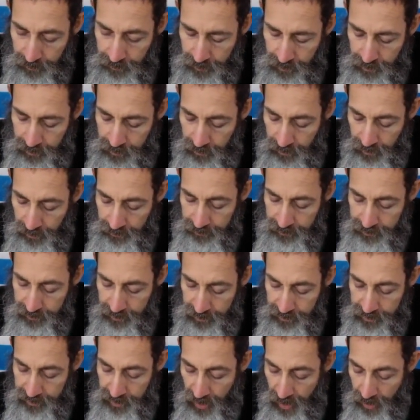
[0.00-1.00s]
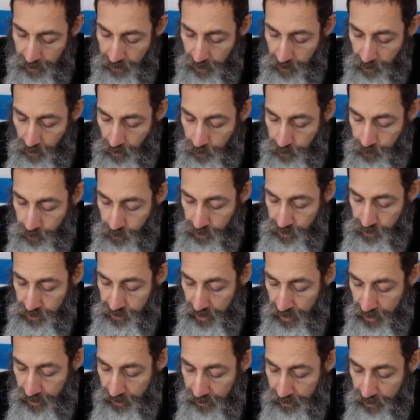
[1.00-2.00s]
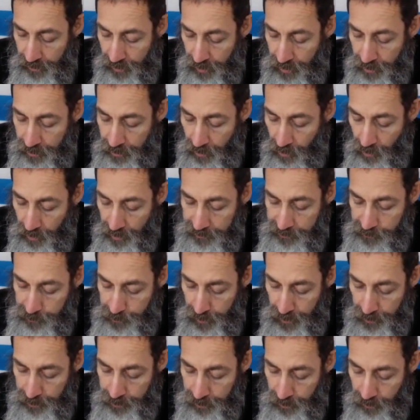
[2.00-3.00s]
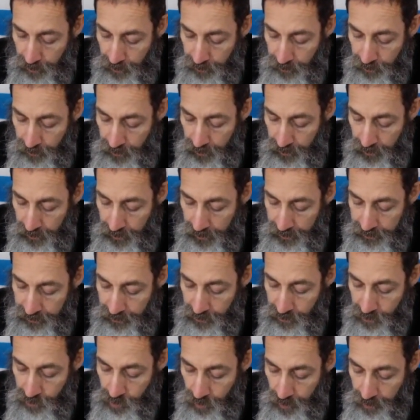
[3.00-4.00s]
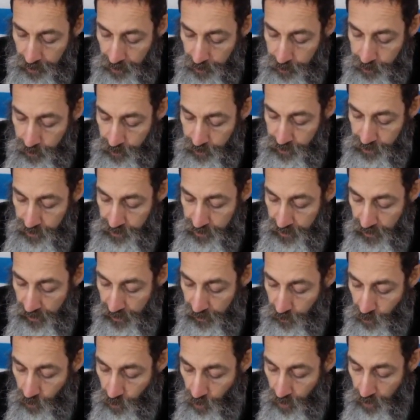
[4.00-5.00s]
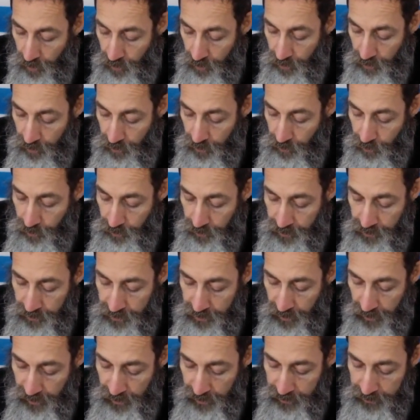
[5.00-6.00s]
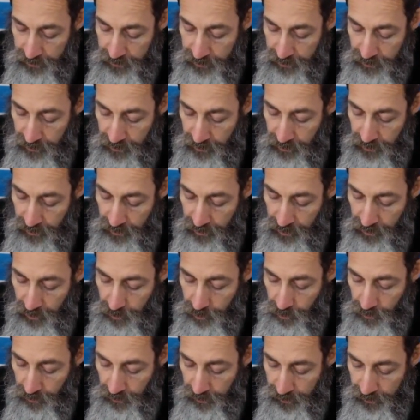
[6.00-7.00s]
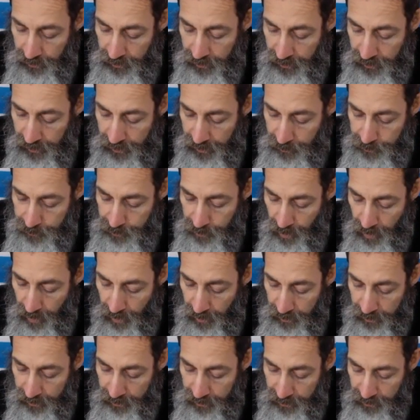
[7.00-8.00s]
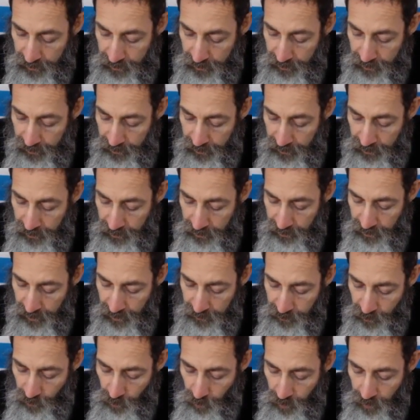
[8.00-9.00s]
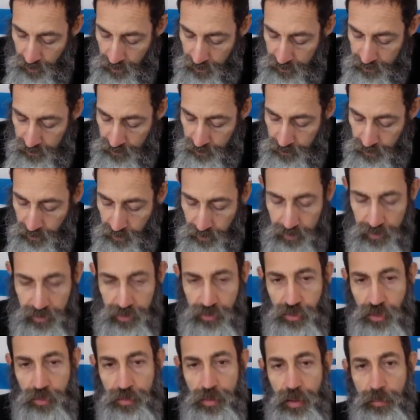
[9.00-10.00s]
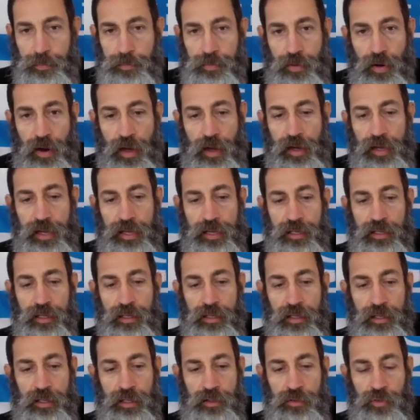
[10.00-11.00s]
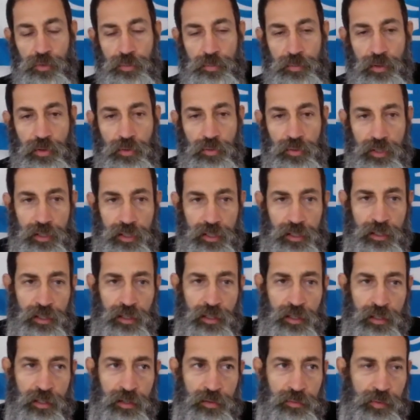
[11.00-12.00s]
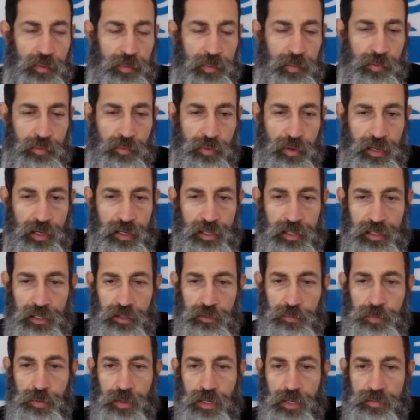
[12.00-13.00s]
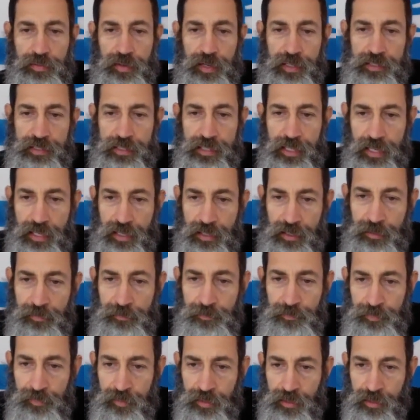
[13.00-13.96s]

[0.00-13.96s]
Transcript: Verse eleven says, Yahweh will push down Moab's people as a swimmer pushes down water with his hands. He will end their pride and their evil works. And we already saw about pride and humility. We've been reading in this book of Isaiah,